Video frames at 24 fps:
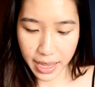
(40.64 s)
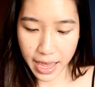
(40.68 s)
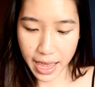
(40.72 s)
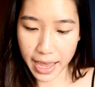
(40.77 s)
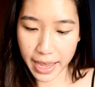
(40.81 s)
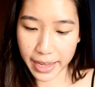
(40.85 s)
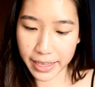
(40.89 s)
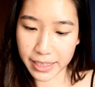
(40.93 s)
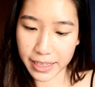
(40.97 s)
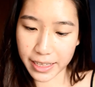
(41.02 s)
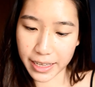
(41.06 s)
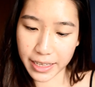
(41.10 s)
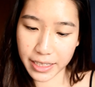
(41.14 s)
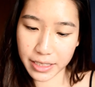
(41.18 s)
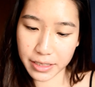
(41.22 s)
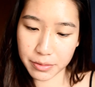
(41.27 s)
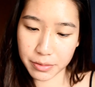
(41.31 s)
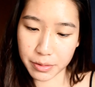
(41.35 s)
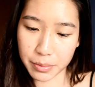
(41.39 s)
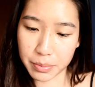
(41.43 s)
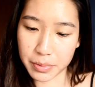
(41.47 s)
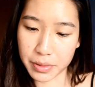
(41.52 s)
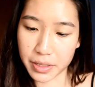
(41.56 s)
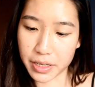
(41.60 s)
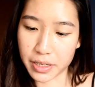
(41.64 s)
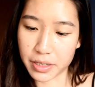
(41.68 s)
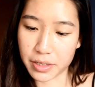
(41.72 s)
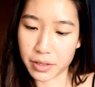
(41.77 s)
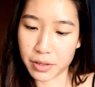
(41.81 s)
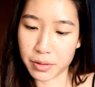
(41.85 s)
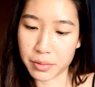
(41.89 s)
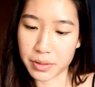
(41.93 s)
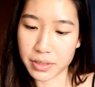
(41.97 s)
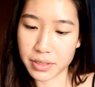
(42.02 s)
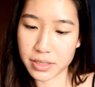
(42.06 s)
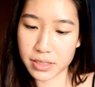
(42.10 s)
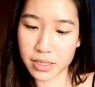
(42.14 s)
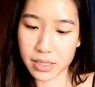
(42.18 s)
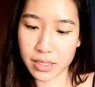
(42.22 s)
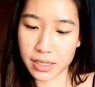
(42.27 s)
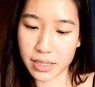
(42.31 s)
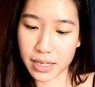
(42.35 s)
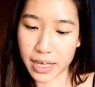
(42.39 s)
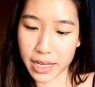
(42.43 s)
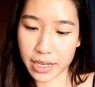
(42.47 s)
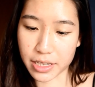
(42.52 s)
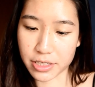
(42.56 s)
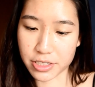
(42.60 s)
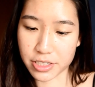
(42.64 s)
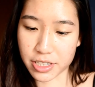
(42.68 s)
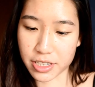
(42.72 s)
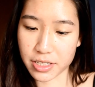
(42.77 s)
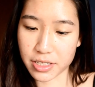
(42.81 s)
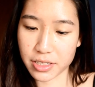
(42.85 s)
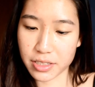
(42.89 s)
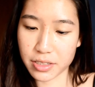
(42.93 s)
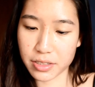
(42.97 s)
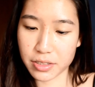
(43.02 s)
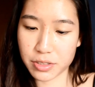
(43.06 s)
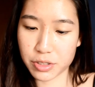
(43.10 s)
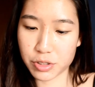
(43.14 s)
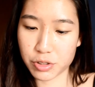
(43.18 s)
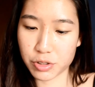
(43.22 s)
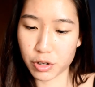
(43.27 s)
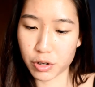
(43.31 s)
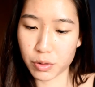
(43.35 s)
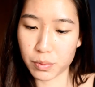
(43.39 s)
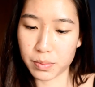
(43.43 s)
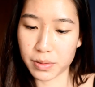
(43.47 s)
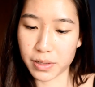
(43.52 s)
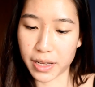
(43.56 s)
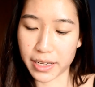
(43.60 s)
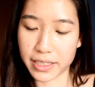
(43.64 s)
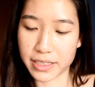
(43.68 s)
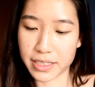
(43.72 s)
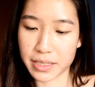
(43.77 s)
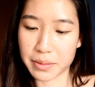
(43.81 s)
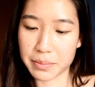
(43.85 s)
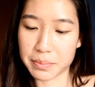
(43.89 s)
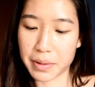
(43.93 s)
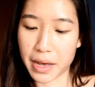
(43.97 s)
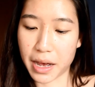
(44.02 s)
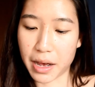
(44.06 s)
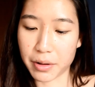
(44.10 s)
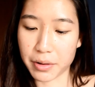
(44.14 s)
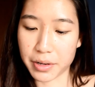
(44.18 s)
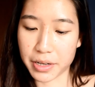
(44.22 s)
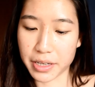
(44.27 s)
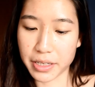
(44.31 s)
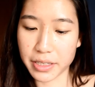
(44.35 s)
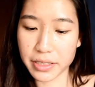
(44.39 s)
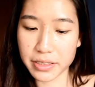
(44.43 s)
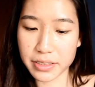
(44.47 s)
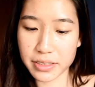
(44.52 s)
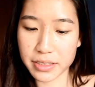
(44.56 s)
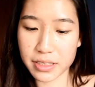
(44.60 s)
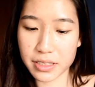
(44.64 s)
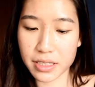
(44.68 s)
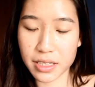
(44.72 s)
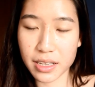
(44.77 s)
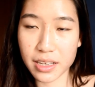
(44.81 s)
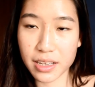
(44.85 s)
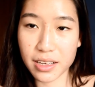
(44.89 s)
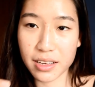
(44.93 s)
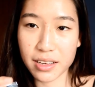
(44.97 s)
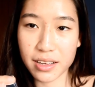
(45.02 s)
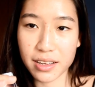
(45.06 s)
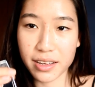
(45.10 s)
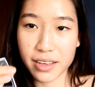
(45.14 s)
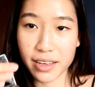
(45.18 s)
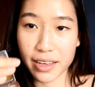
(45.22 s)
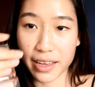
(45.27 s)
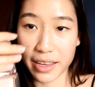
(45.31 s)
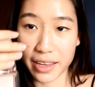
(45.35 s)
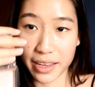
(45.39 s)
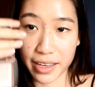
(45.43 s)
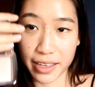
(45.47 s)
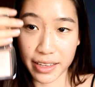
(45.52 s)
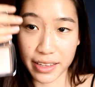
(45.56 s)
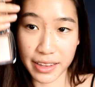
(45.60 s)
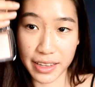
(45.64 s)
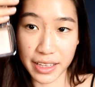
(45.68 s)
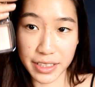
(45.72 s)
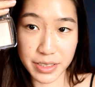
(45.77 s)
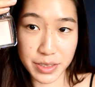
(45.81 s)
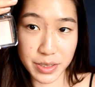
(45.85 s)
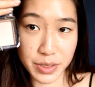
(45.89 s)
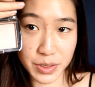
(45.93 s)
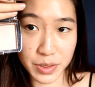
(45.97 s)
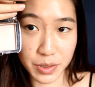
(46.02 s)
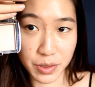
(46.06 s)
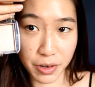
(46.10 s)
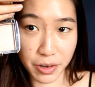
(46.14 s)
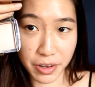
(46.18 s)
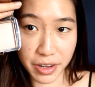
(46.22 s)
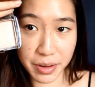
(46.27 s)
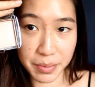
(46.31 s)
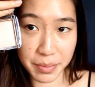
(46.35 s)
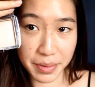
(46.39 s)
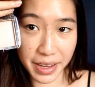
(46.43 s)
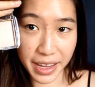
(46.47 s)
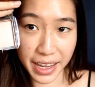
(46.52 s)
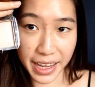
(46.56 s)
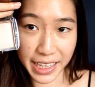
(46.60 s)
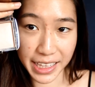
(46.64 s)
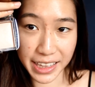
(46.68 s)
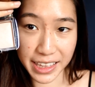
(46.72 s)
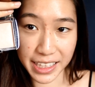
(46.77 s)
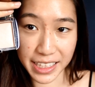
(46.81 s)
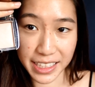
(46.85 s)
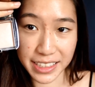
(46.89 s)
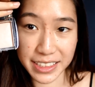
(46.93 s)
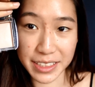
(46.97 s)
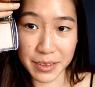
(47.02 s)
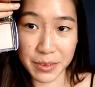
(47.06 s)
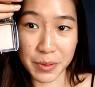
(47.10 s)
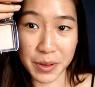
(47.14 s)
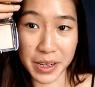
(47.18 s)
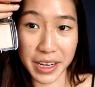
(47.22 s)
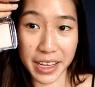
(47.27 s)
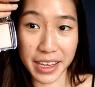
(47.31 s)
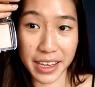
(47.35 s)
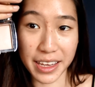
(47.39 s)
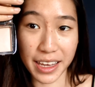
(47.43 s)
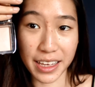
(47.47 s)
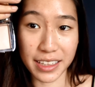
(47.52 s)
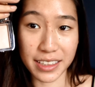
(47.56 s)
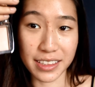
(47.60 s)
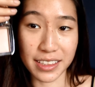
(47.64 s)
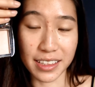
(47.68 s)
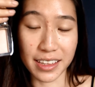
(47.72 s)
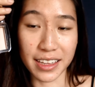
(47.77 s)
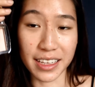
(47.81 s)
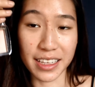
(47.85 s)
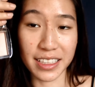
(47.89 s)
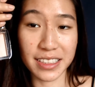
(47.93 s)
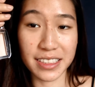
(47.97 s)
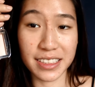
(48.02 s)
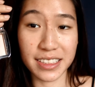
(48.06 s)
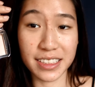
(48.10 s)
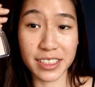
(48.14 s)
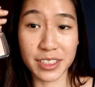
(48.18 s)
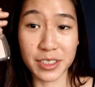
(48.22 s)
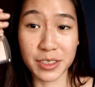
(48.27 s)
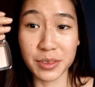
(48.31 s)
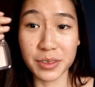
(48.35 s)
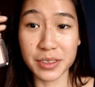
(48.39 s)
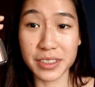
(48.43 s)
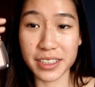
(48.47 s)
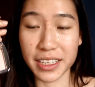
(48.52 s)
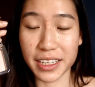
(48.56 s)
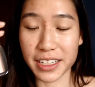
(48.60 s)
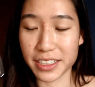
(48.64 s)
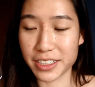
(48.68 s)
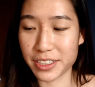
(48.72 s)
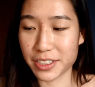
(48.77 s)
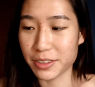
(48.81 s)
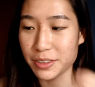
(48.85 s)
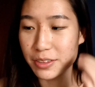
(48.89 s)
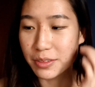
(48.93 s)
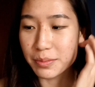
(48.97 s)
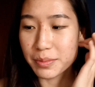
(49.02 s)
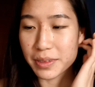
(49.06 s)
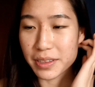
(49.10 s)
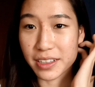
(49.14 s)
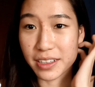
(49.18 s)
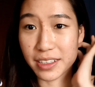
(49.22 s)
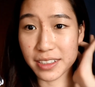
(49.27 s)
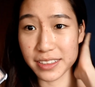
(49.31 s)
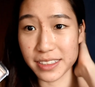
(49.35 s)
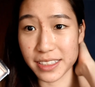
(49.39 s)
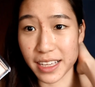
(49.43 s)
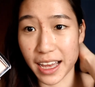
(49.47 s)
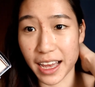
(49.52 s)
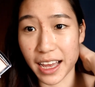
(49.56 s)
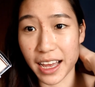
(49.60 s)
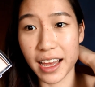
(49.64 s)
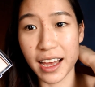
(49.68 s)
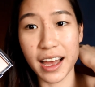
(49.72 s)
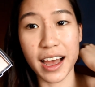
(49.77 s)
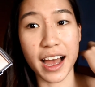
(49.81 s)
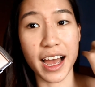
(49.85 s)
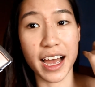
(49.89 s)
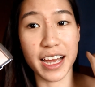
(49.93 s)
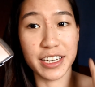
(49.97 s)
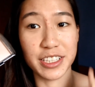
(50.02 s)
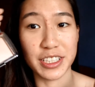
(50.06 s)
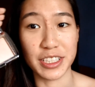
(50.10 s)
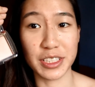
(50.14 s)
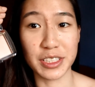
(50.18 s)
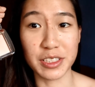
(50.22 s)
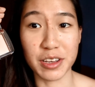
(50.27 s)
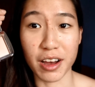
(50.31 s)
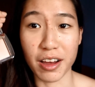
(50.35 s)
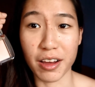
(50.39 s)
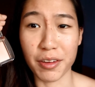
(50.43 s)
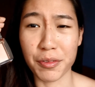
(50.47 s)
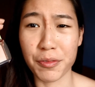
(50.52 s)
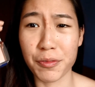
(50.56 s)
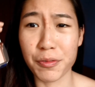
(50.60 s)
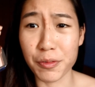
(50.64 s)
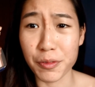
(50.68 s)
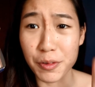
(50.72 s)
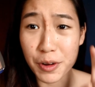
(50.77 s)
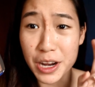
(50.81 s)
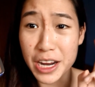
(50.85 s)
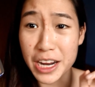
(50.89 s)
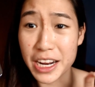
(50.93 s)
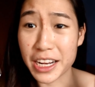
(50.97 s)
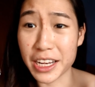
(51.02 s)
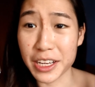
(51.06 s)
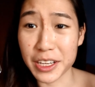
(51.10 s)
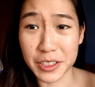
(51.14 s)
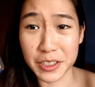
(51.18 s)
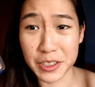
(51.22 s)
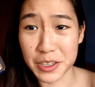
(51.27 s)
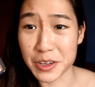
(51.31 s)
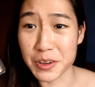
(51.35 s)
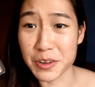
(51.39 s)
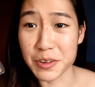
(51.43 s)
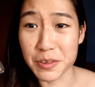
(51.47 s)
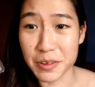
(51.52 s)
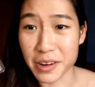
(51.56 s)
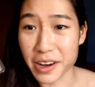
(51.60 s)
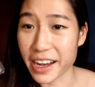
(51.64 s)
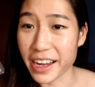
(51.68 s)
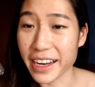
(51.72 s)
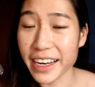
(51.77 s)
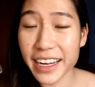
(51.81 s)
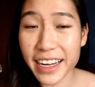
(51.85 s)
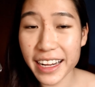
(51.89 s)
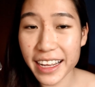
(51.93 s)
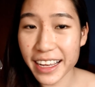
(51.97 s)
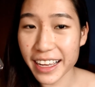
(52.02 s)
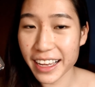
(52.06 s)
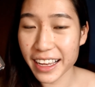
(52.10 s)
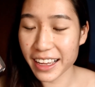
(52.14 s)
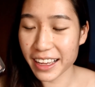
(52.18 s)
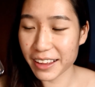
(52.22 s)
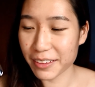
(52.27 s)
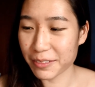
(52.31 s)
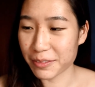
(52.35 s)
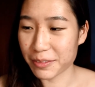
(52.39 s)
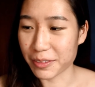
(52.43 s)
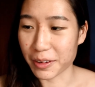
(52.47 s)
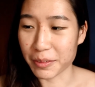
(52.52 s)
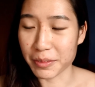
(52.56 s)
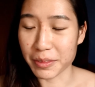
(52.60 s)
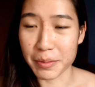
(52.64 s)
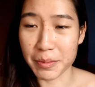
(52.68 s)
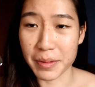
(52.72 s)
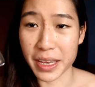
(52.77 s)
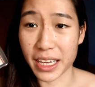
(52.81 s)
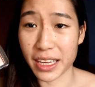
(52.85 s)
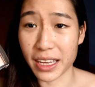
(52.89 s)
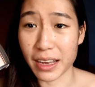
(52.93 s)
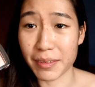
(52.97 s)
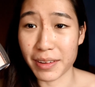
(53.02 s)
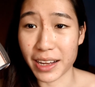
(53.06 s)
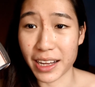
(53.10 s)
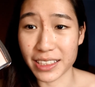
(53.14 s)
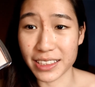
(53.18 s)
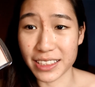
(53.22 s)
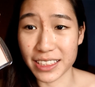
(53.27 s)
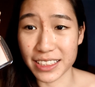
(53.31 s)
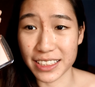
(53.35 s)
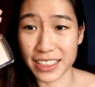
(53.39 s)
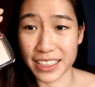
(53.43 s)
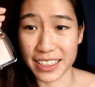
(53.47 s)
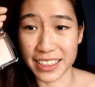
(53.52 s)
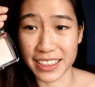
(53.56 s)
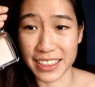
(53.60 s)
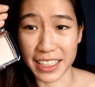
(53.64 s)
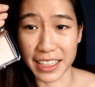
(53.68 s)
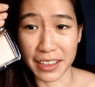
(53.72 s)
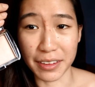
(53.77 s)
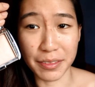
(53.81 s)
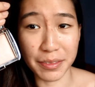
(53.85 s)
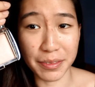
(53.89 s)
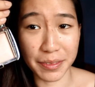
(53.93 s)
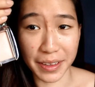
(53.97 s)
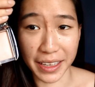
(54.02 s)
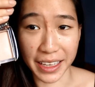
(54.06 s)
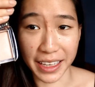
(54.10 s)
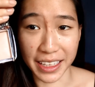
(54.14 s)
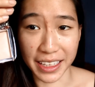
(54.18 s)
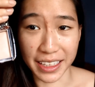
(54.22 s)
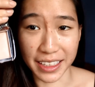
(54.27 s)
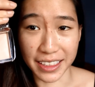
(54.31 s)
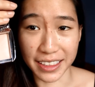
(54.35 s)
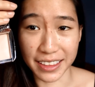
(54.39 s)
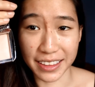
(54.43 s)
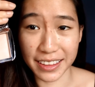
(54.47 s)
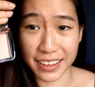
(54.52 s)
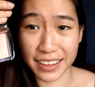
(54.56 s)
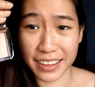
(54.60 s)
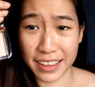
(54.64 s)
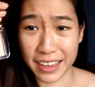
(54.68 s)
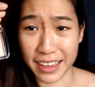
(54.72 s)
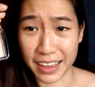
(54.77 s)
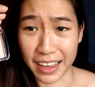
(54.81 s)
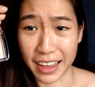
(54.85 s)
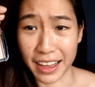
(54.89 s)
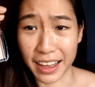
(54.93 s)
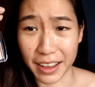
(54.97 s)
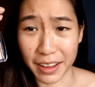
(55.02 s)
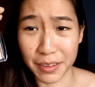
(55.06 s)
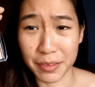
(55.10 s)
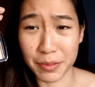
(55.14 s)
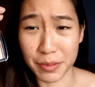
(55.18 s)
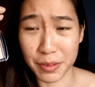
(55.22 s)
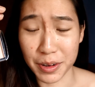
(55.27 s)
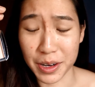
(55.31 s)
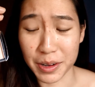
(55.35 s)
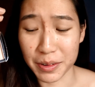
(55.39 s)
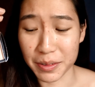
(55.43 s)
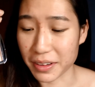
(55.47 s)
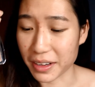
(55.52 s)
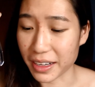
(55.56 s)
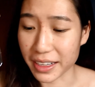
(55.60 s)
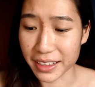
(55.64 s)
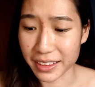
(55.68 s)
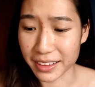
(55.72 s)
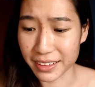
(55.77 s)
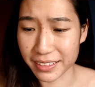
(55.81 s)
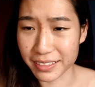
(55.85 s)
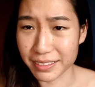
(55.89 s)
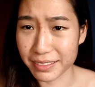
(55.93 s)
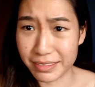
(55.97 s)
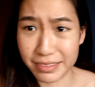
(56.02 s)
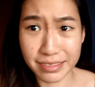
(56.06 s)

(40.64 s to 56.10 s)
highlight from their newest collection, strobe lighting powders. And there's a story behind this, and when I get to this, do stay tuned because I just got a free new one from the makeup artist herself, and yeah, a free one.